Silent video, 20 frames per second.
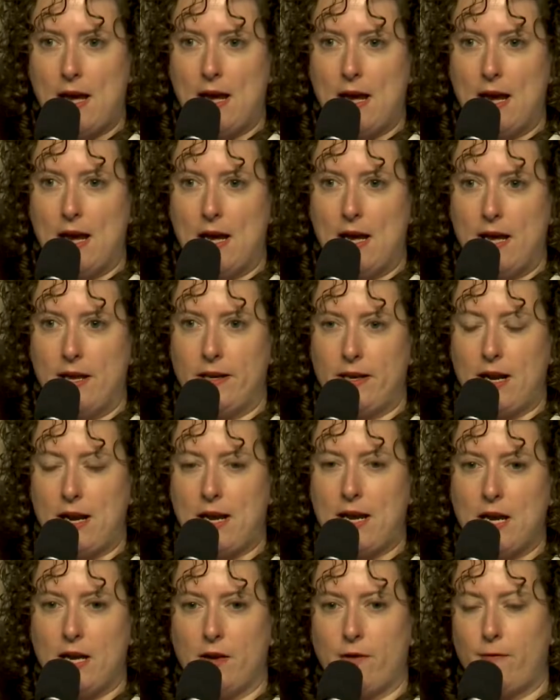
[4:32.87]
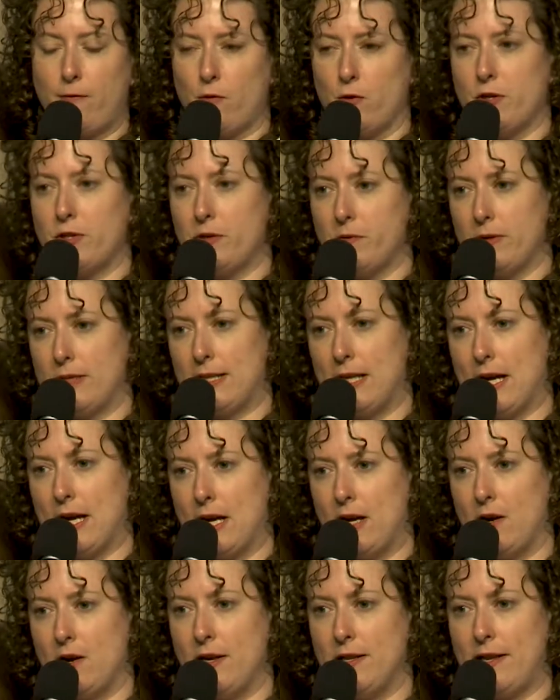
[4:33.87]
and I can't afford to
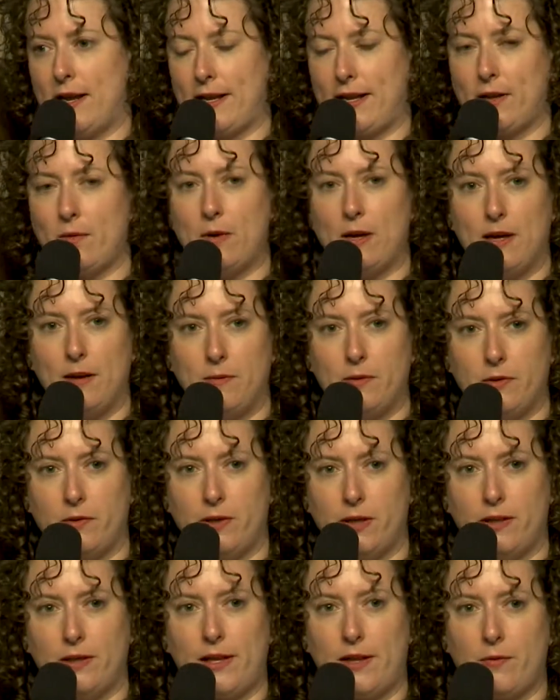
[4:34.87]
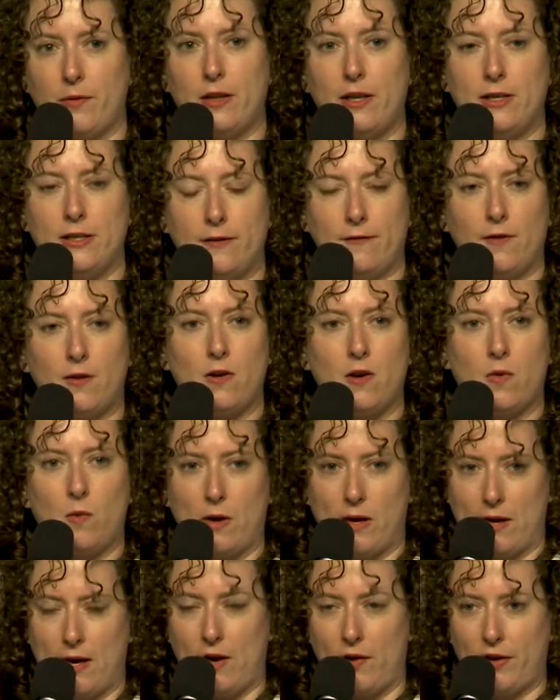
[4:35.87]
retire, and that's why I'm doing this really difficult
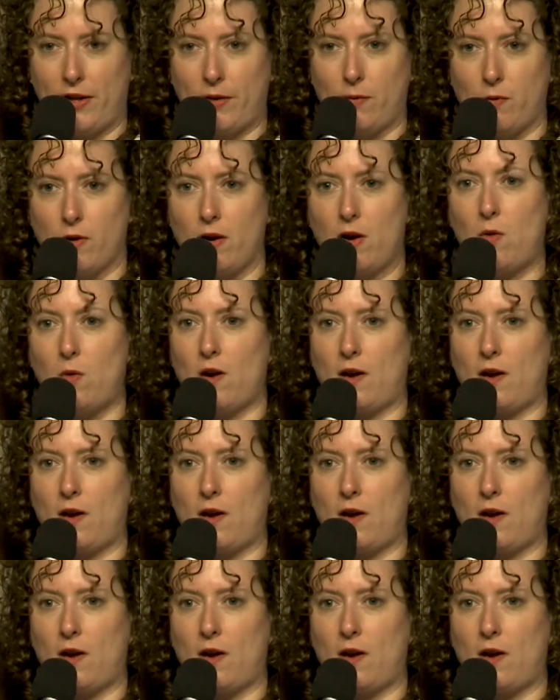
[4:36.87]
warehouse work,